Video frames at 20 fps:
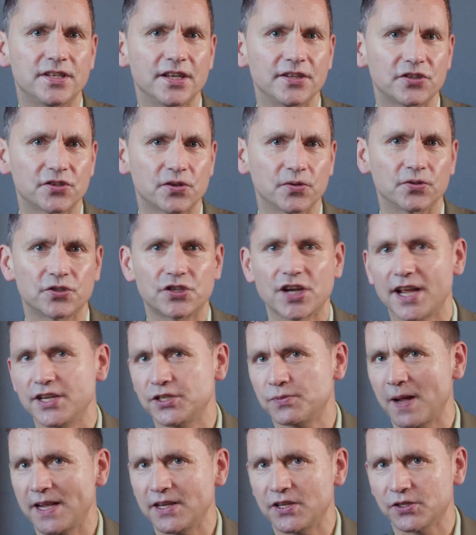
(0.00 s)
Digital
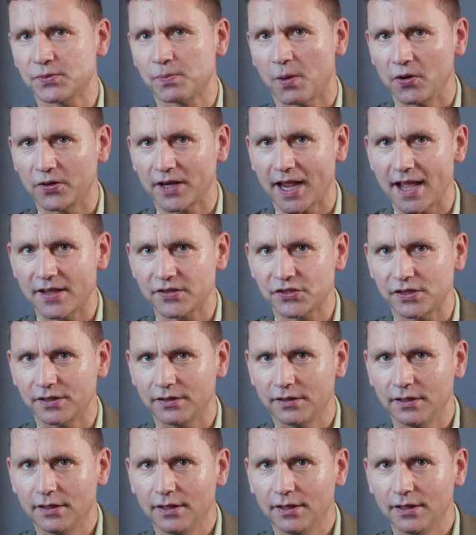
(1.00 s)
Changemakers podcast.